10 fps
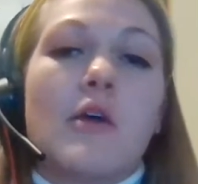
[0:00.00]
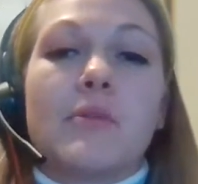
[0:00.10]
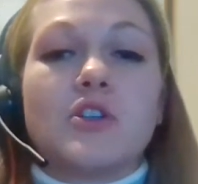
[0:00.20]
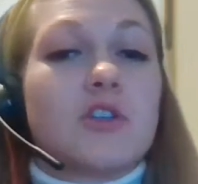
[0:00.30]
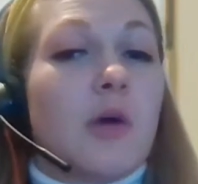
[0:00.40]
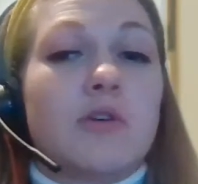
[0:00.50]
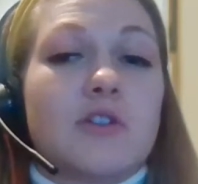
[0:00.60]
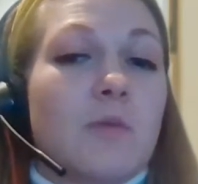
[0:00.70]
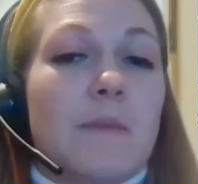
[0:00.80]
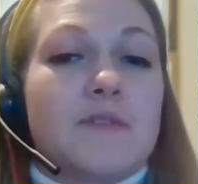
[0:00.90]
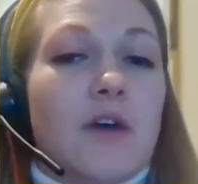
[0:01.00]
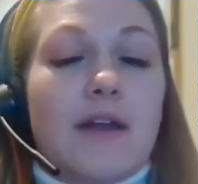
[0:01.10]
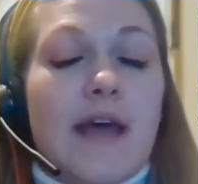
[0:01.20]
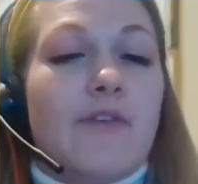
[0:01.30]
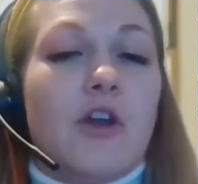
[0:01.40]
But just go onto the website
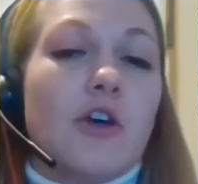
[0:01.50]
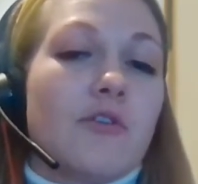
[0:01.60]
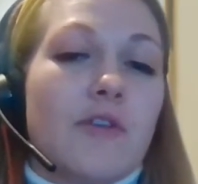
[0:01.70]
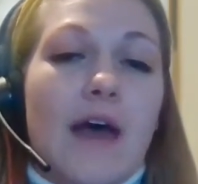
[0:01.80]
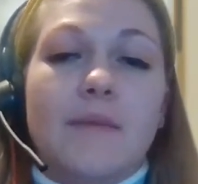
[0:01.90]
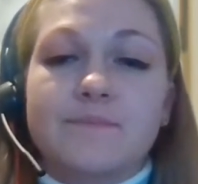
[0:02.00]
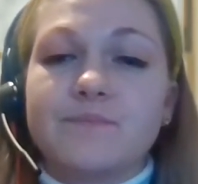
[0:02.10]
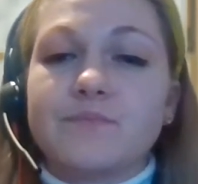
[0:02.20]
and have a look for that.